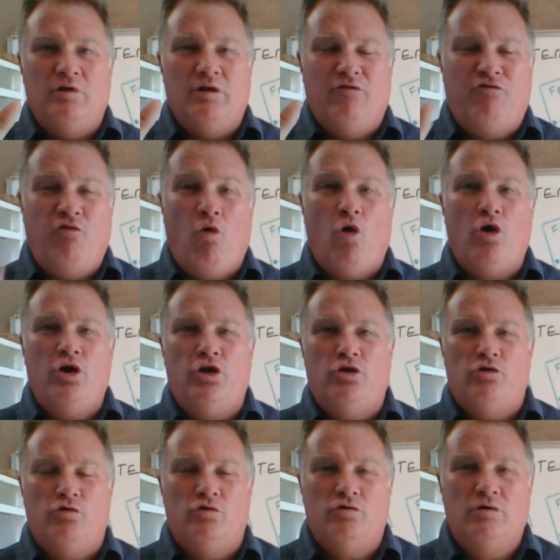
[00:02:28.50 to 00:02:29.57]
for
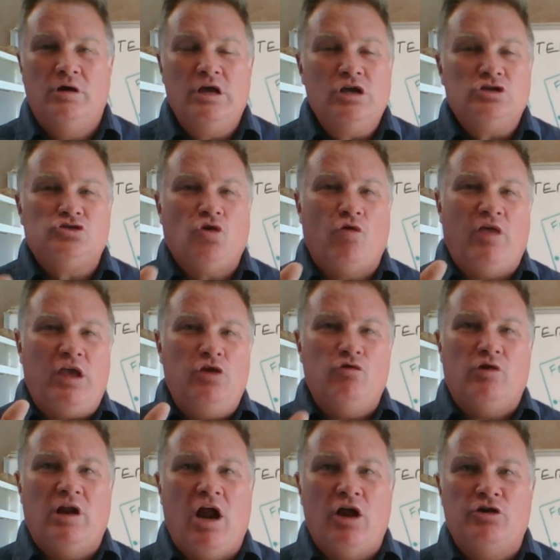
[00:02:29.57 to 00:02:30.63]
you so that you
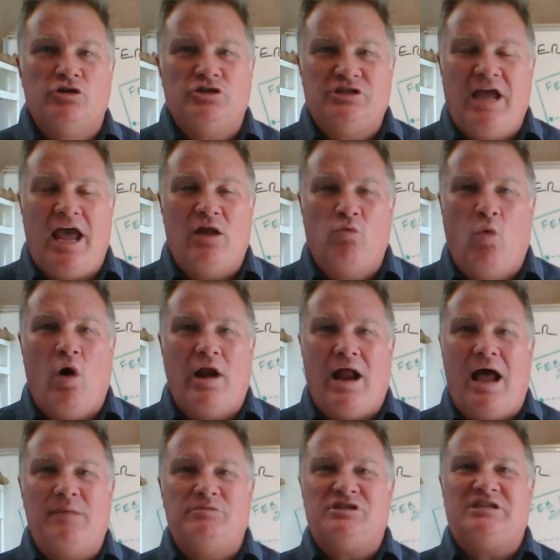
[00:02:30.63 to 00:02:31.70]
can understand what
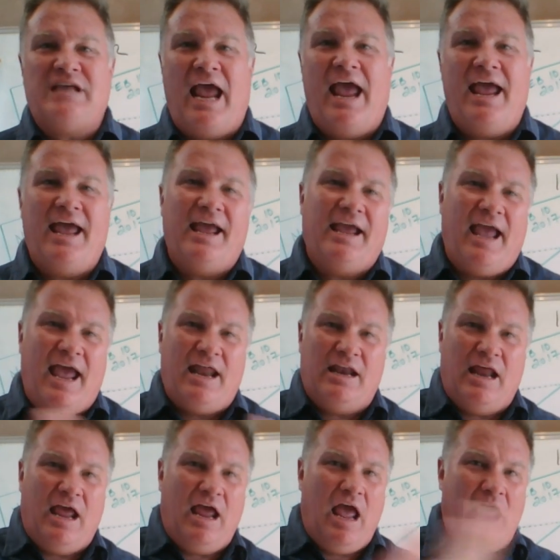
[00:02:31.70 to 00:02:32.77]
I'm saying,
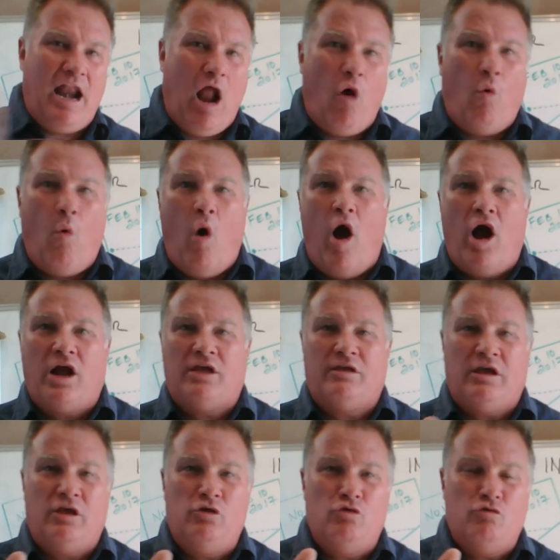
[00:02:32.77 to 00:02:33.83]
and I'll walk
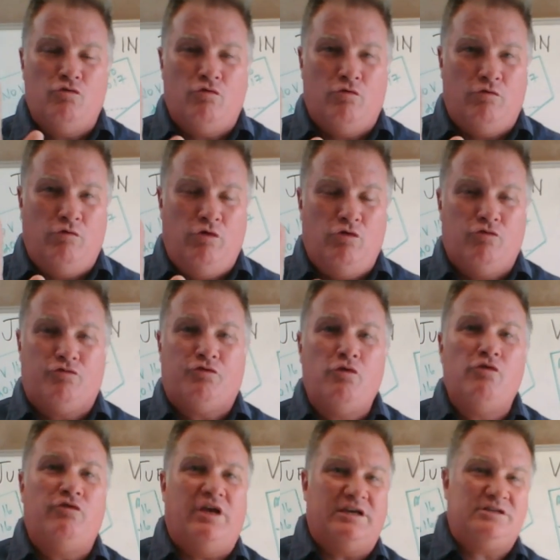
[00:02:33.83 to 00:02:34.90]
you
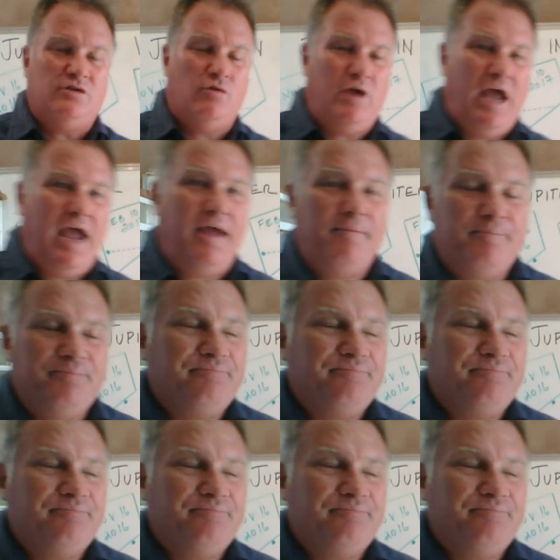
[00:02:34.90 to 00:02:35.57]
through this, okay?